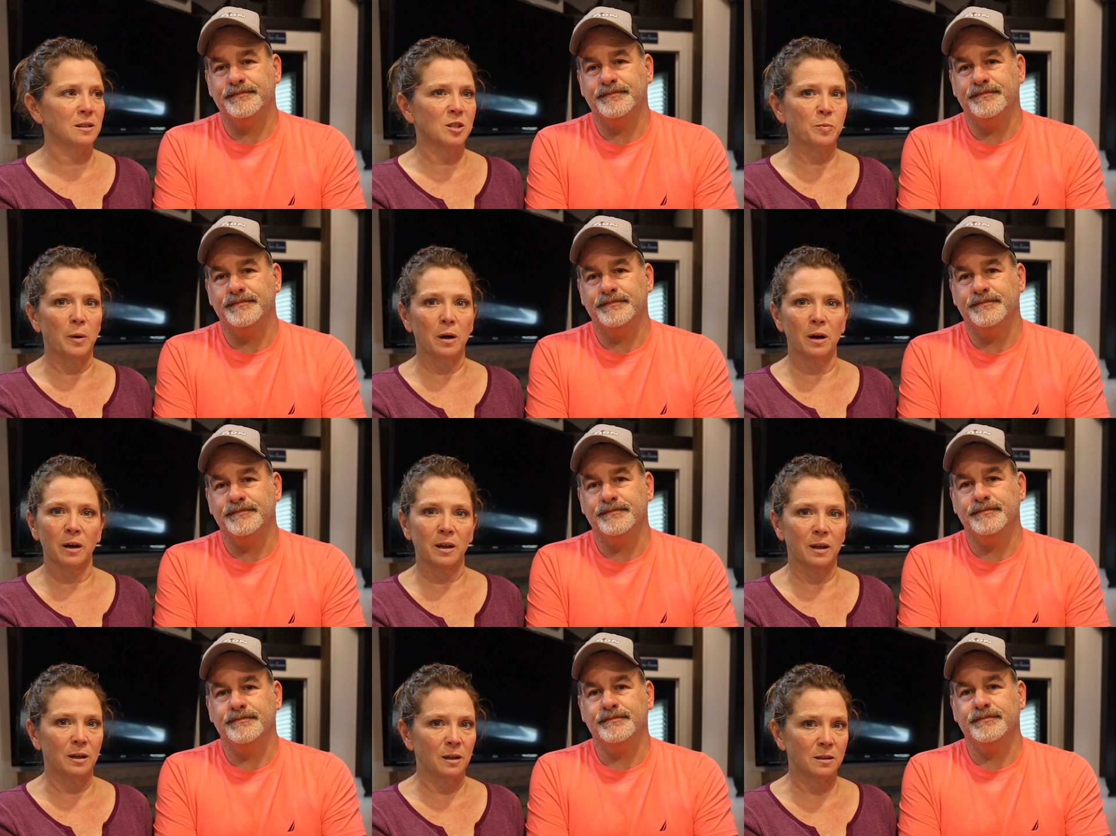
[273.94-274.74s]
Speaker 1: a
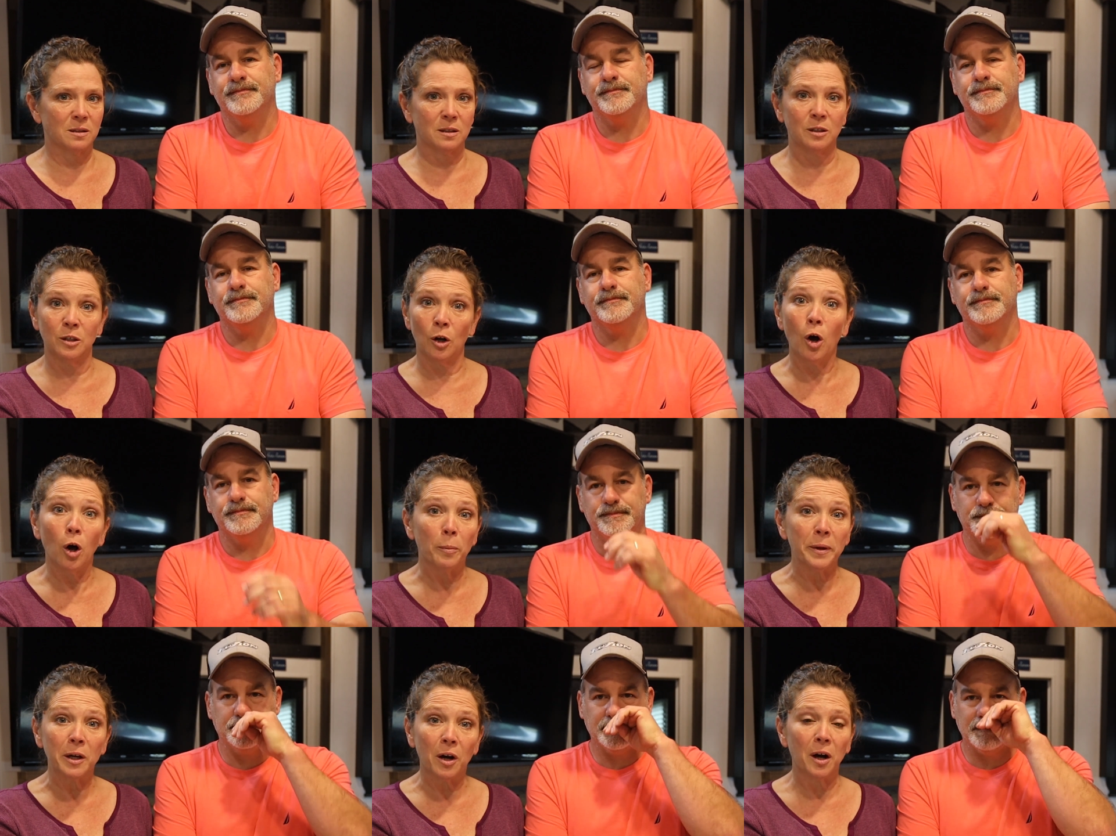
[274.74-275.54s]
spark, and it could
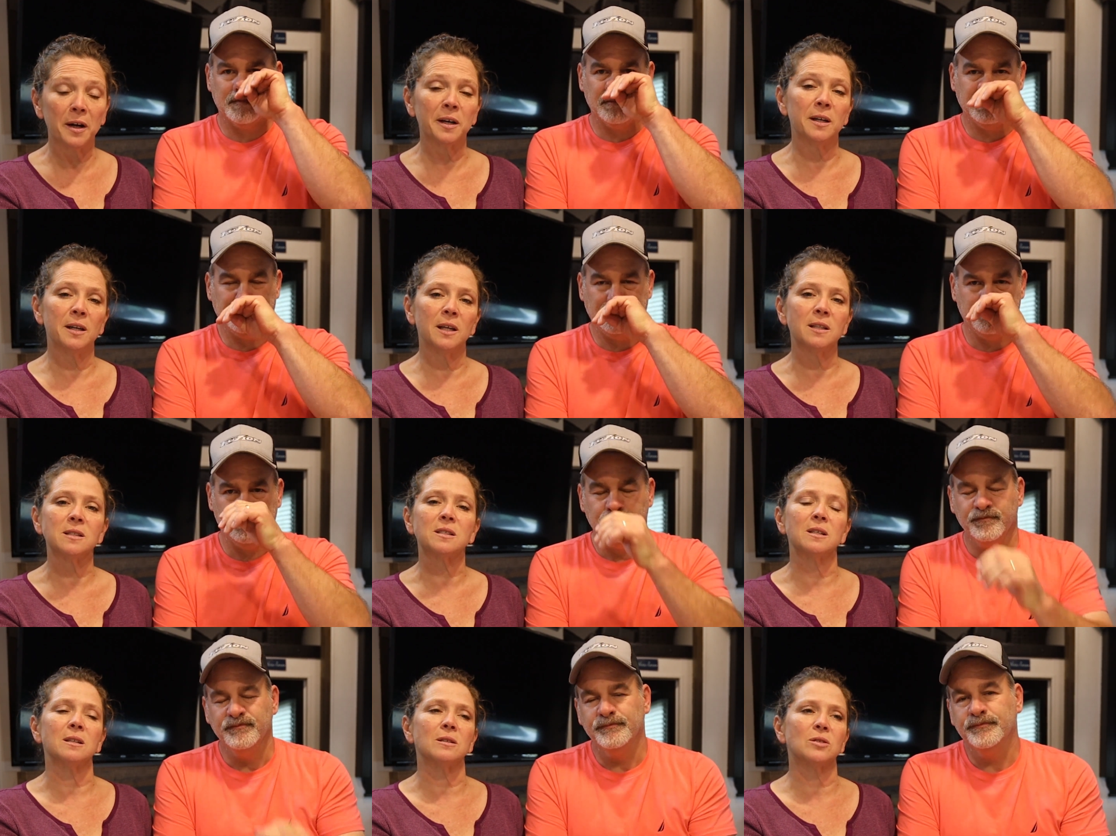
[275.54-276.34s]
all be gone in an
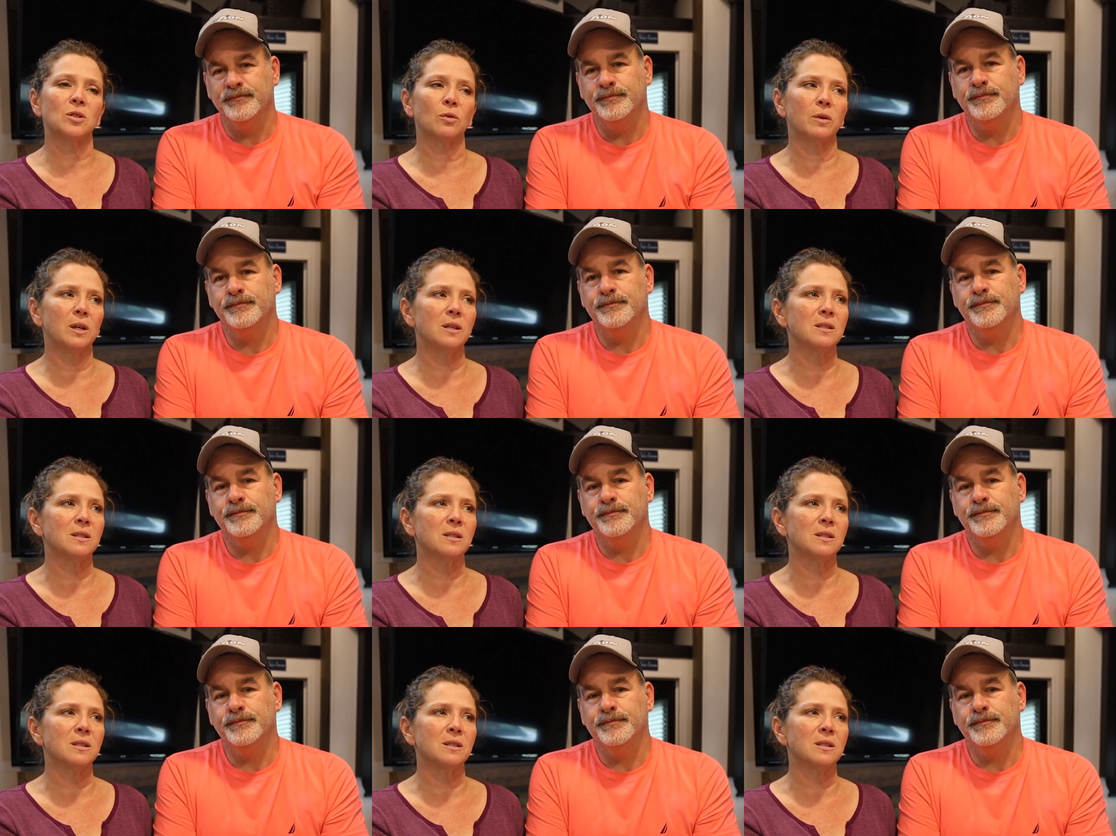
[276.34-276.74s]
instant. So it